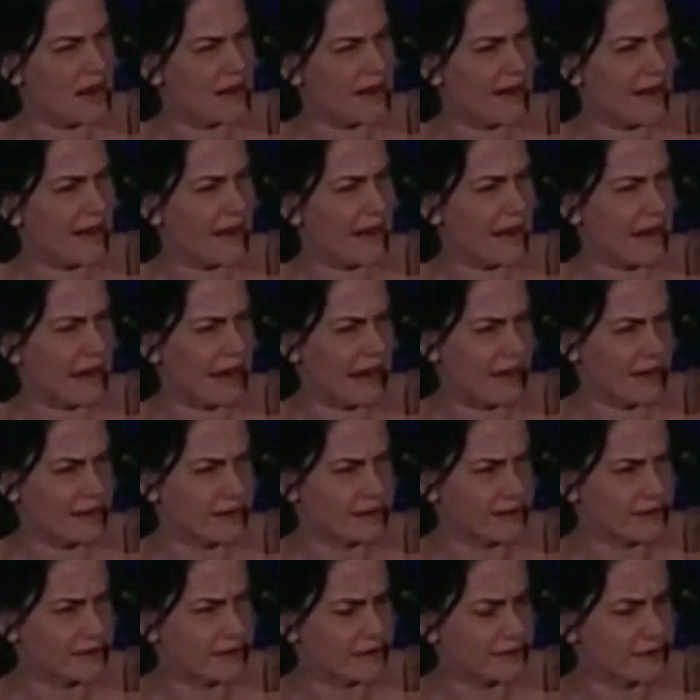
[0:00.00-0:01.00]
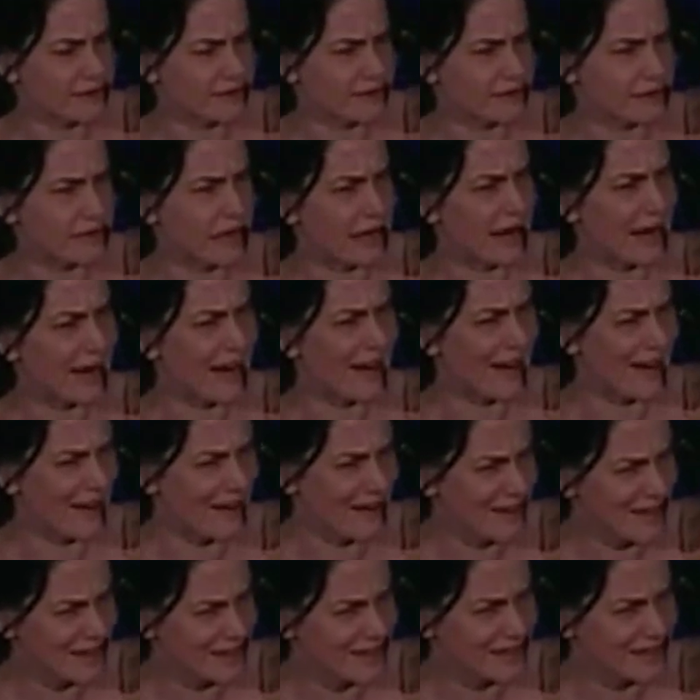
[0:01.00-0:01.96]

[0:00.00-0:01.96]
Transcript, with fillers: to die. Ha!